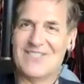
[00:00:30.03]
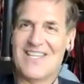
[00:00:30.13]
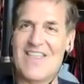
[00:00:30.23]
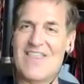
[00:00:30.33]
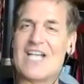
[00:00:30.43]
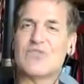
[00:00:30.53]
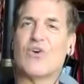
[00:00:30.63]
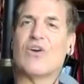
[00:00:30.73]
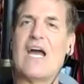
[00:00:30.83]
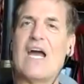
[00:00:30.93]
And that's
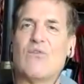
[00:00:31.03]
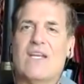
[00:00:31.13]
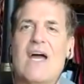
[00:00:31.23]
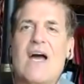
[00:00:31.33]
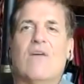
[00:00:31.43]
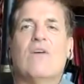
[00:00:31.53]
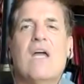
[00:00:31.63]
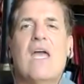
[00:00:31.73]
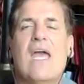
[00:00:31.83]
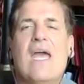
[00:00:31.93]
where we're at right now.
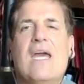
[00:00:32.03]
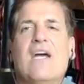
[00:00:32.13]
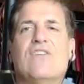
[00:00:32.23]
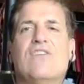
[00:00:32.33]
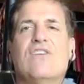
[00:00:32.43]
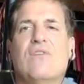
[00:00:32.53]
And,